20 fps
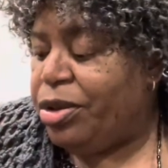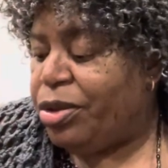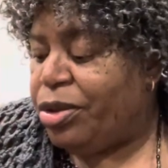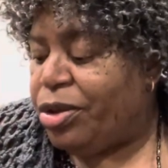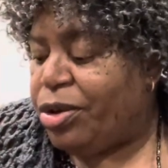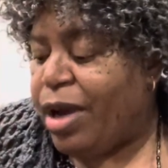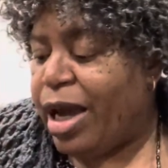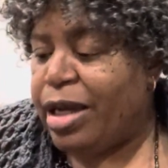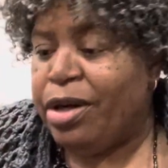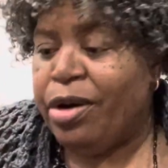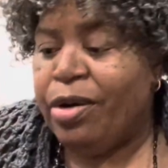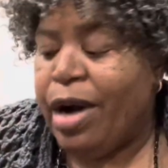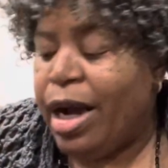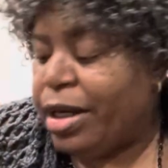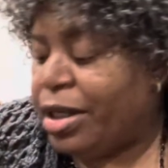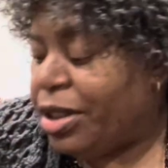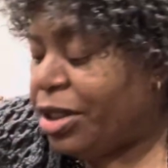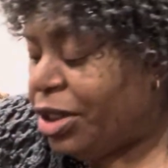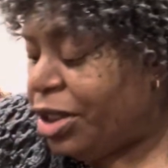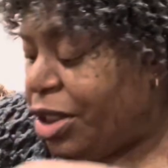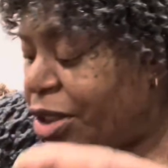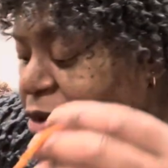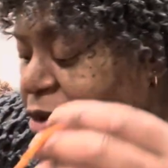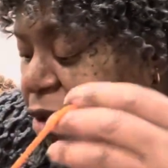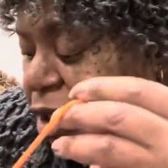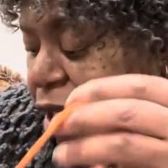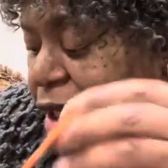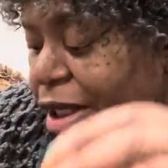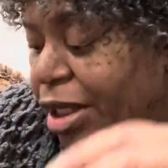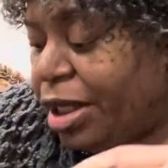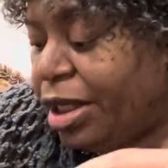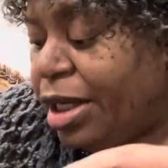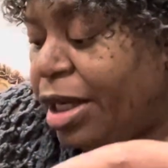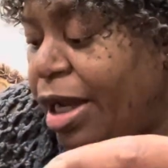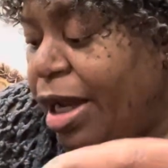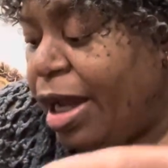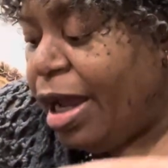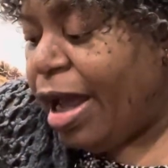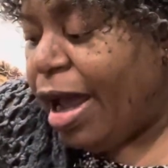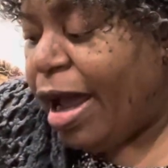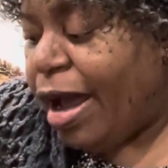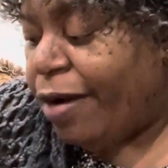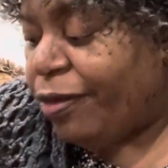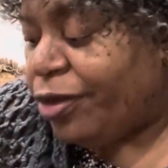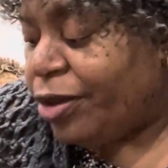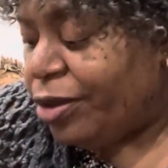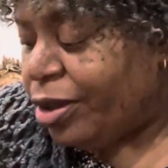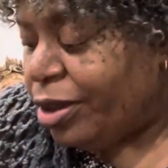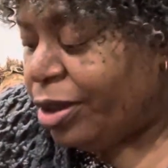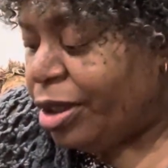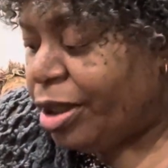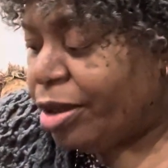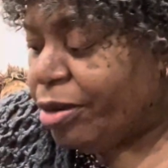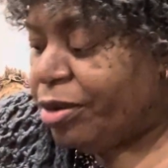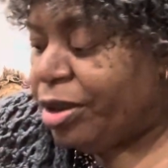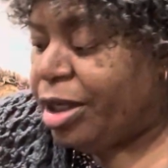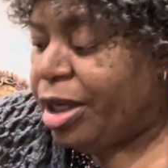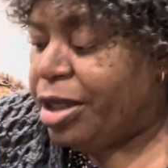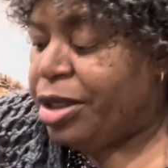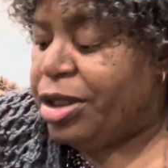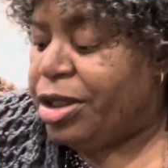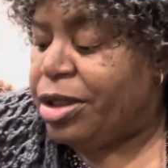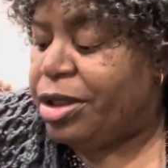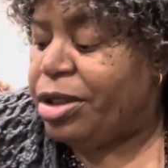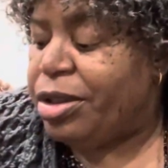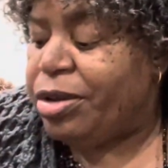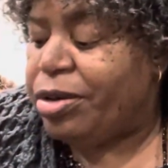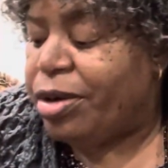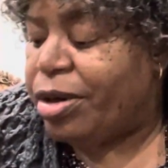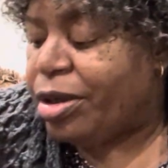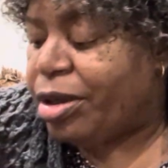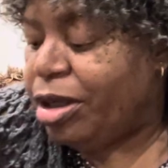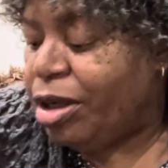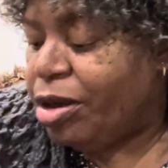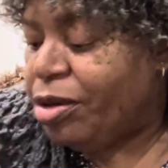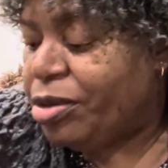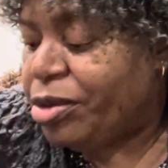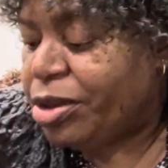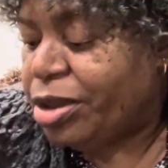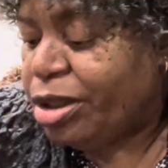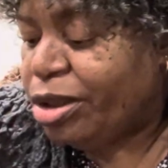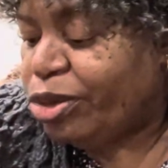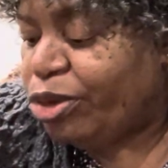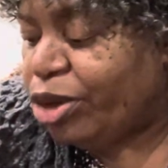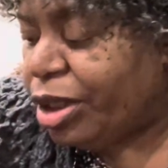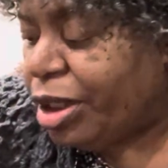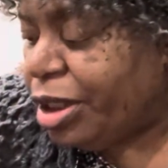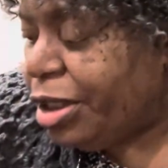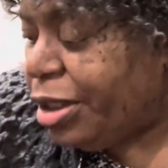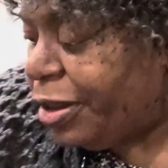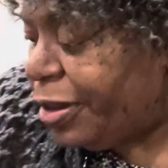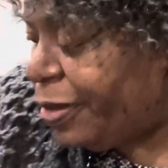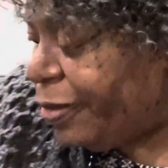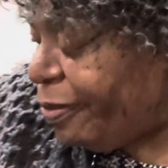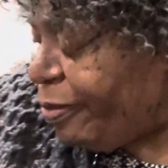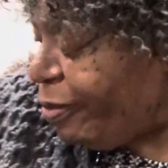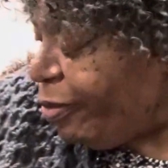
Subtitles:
So I know I can still get it after the liquidation store closes for good.